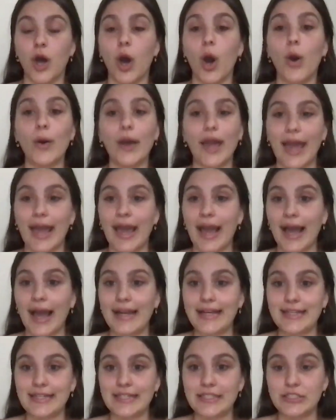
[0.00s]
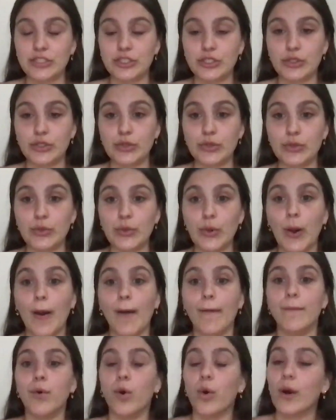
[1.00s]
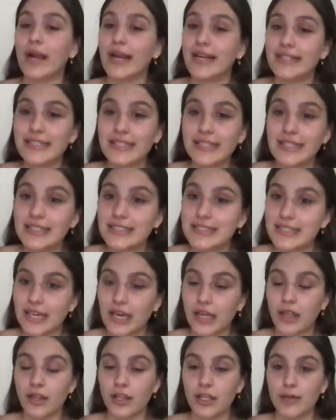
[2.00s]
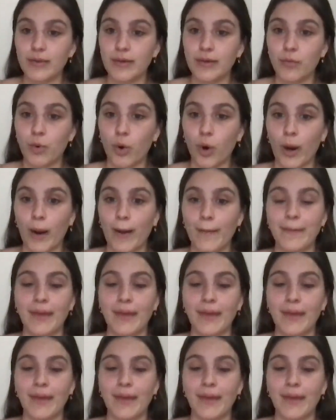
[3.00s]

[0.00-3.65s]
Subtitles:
okay, I need to pour into this skill a little bit more.